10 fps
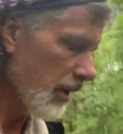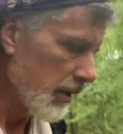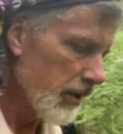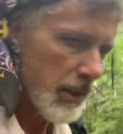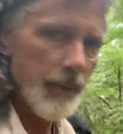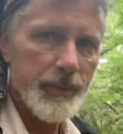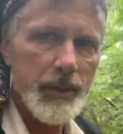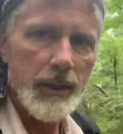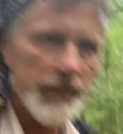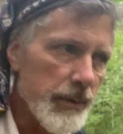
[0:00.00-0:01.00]

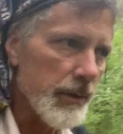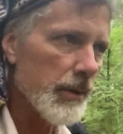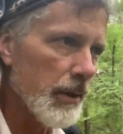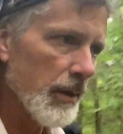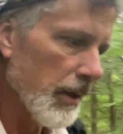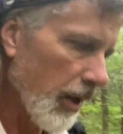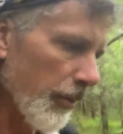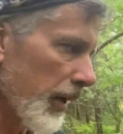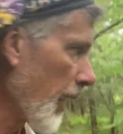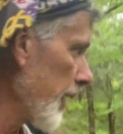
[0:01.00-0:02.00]
EMTs to help
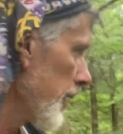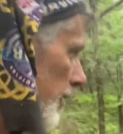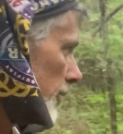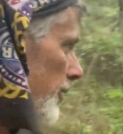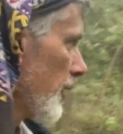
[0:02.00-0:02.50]
me out of here.